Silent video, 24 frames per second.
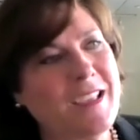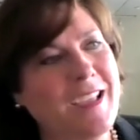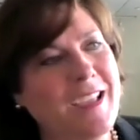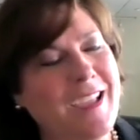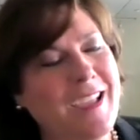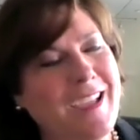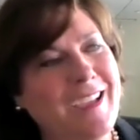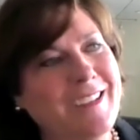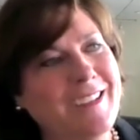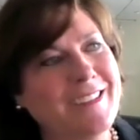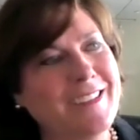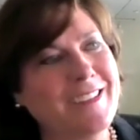
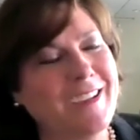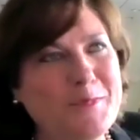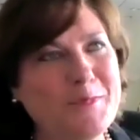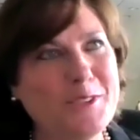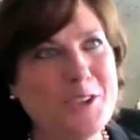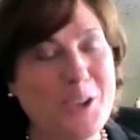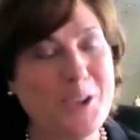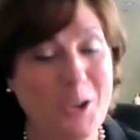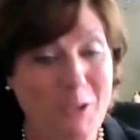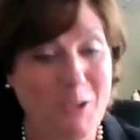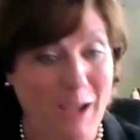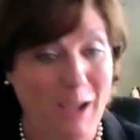And,
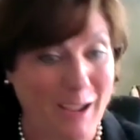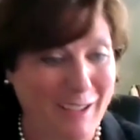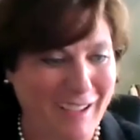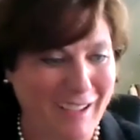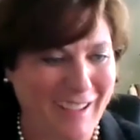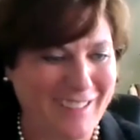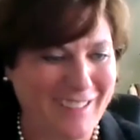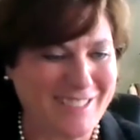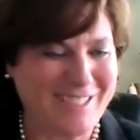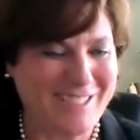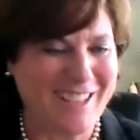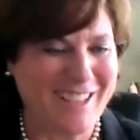
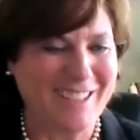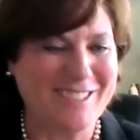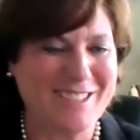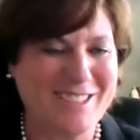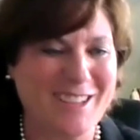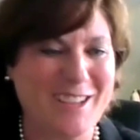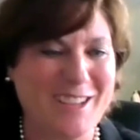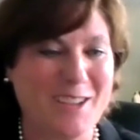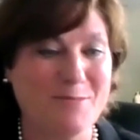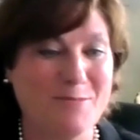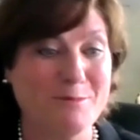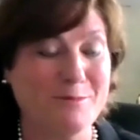I said
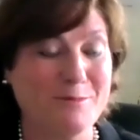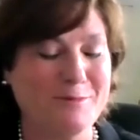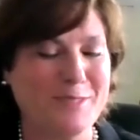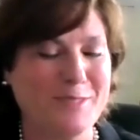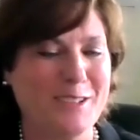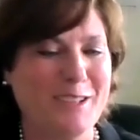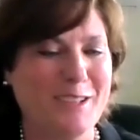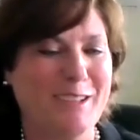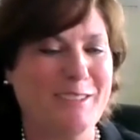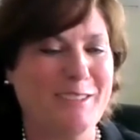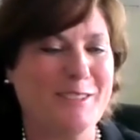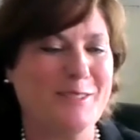to him,
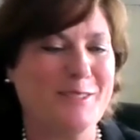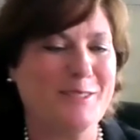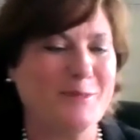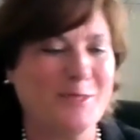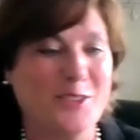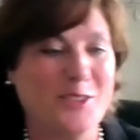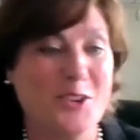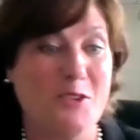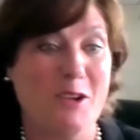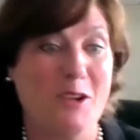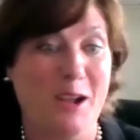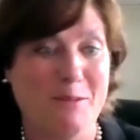
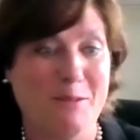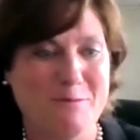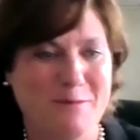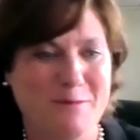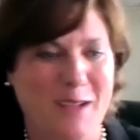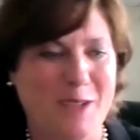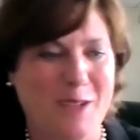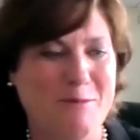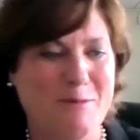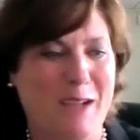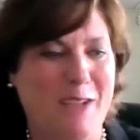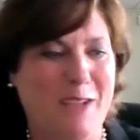
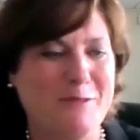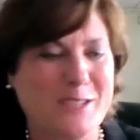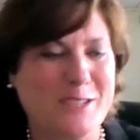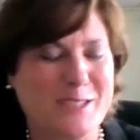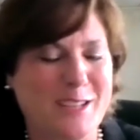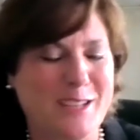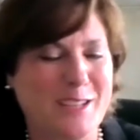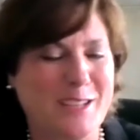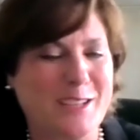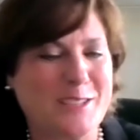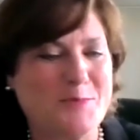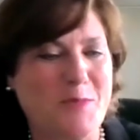I'm
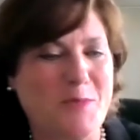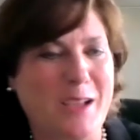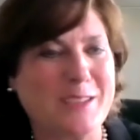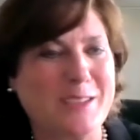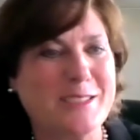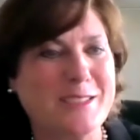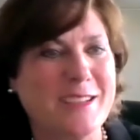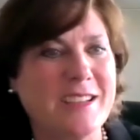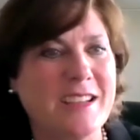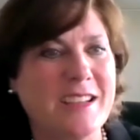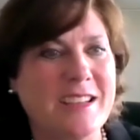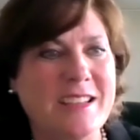obviously
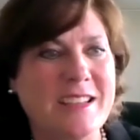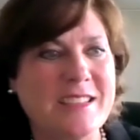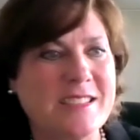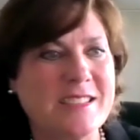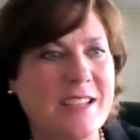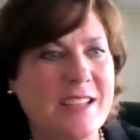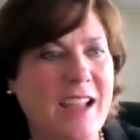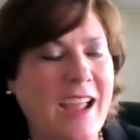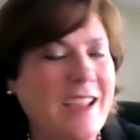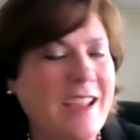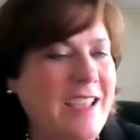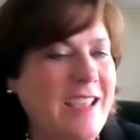expecting. And he
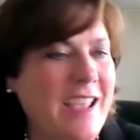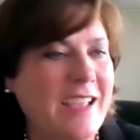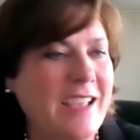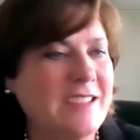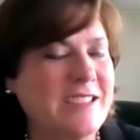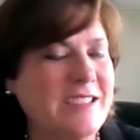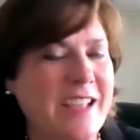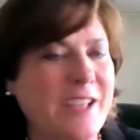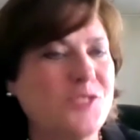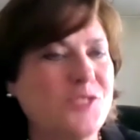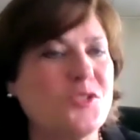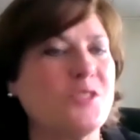said, I
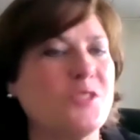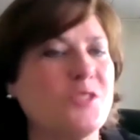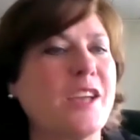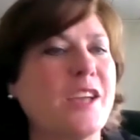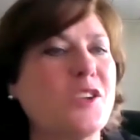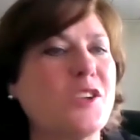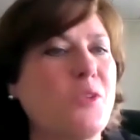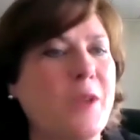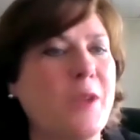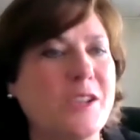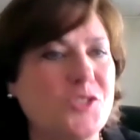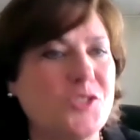can't answer
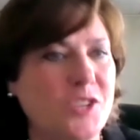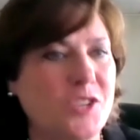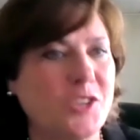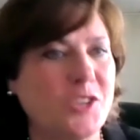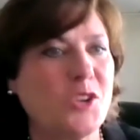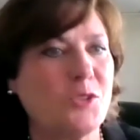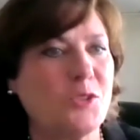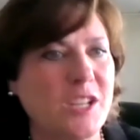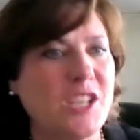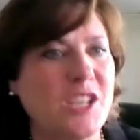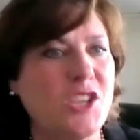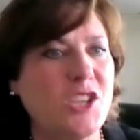that question.
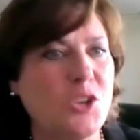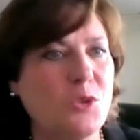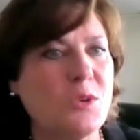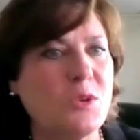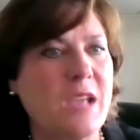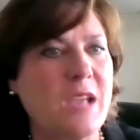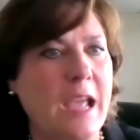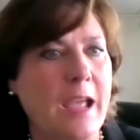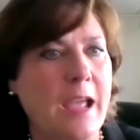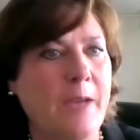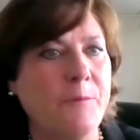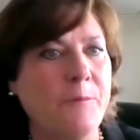Only you
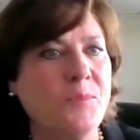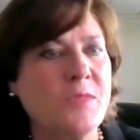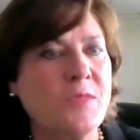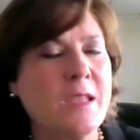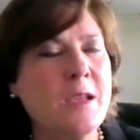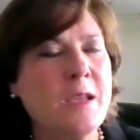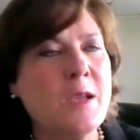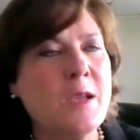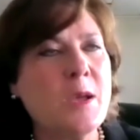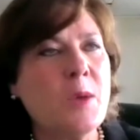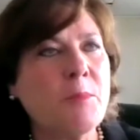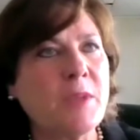can.
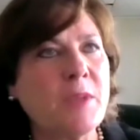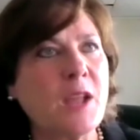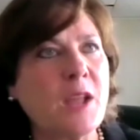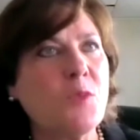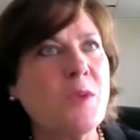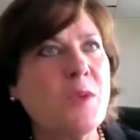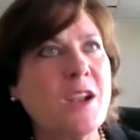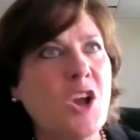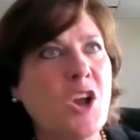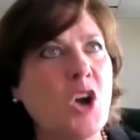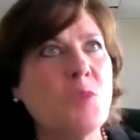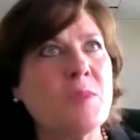But I
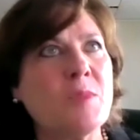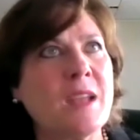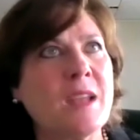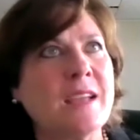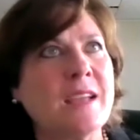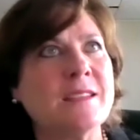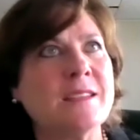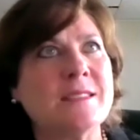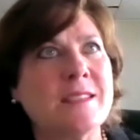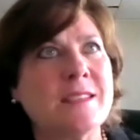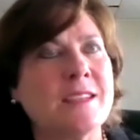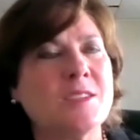went home and
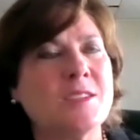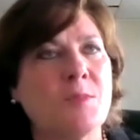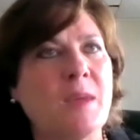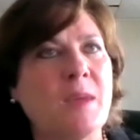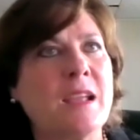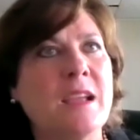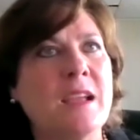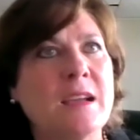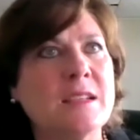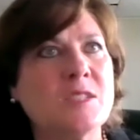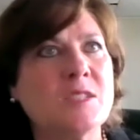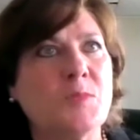I said to my
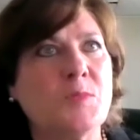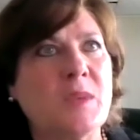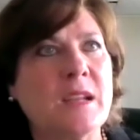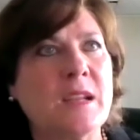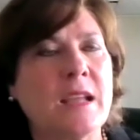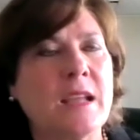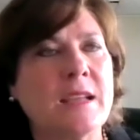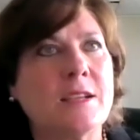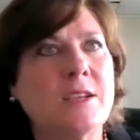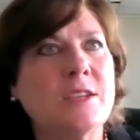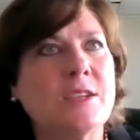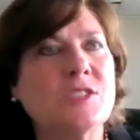husband,
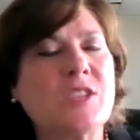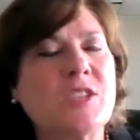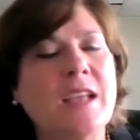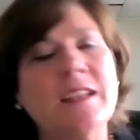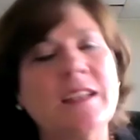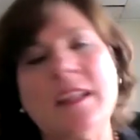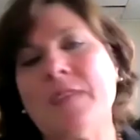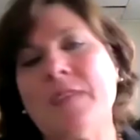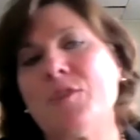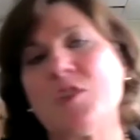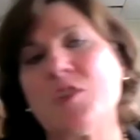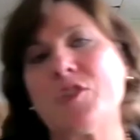because I
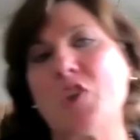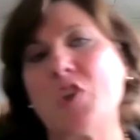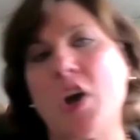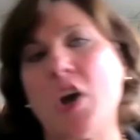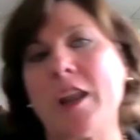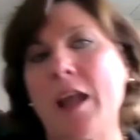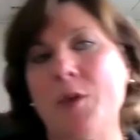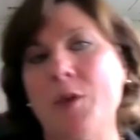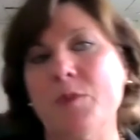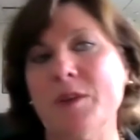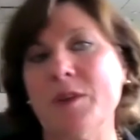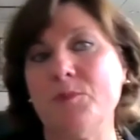never thought
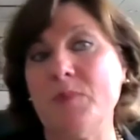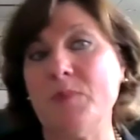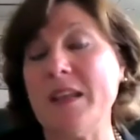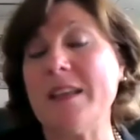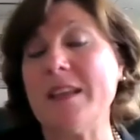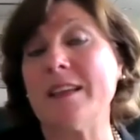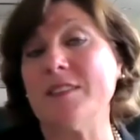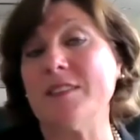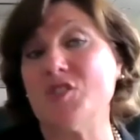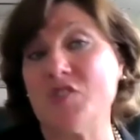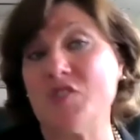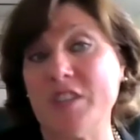I would be
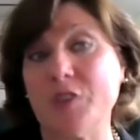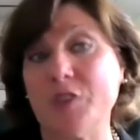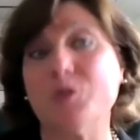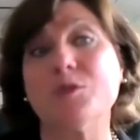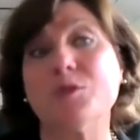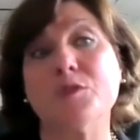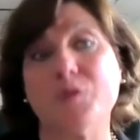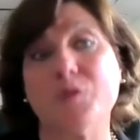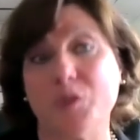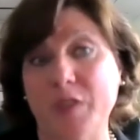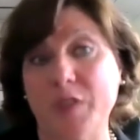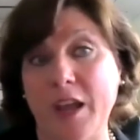
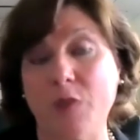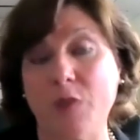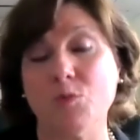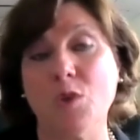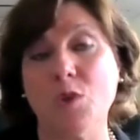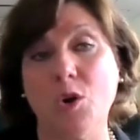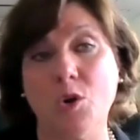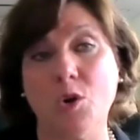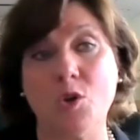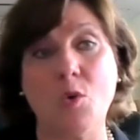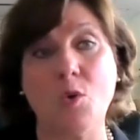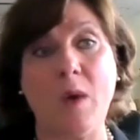considered for that
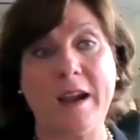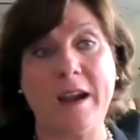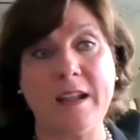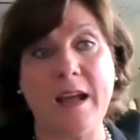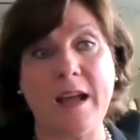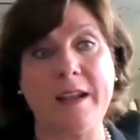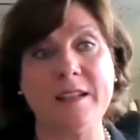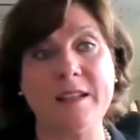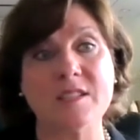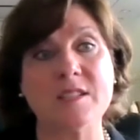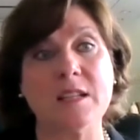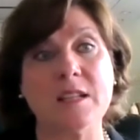role, quite
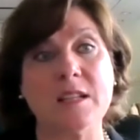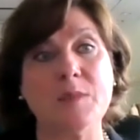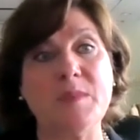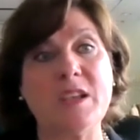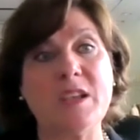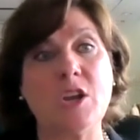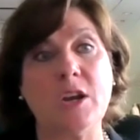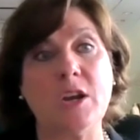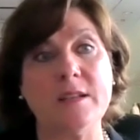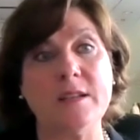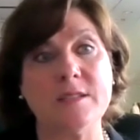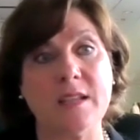honestly,
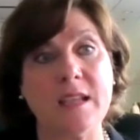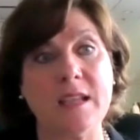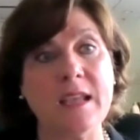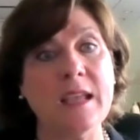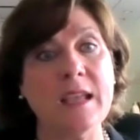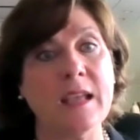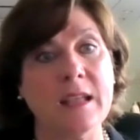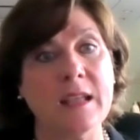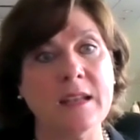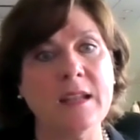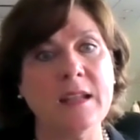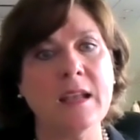because
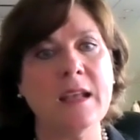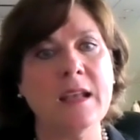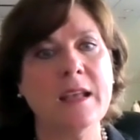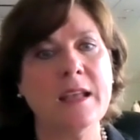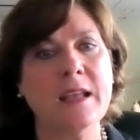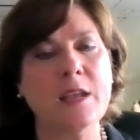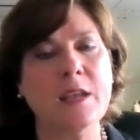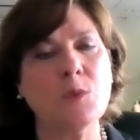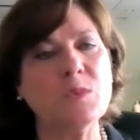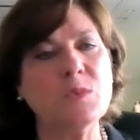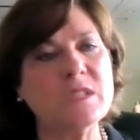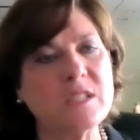again,
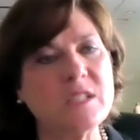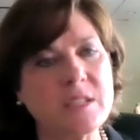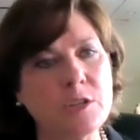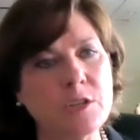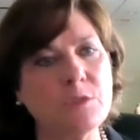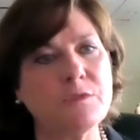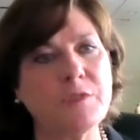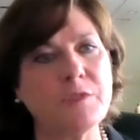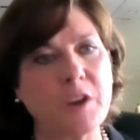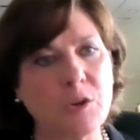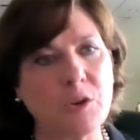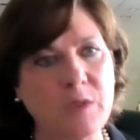it was still
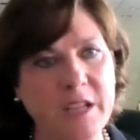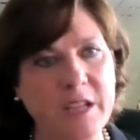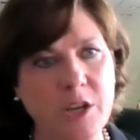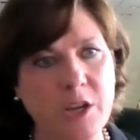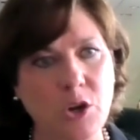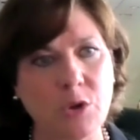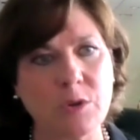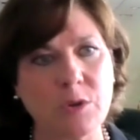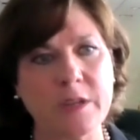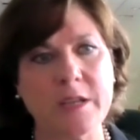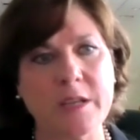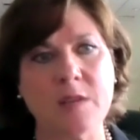fairly
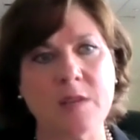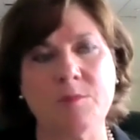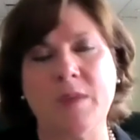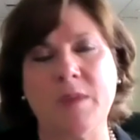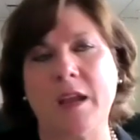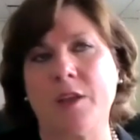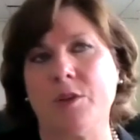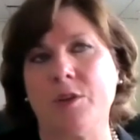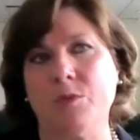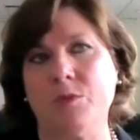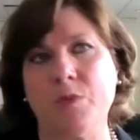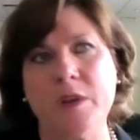early in my
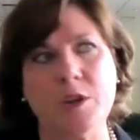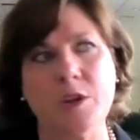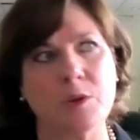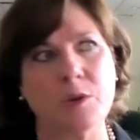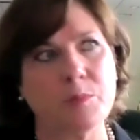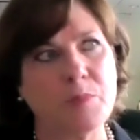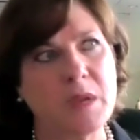career.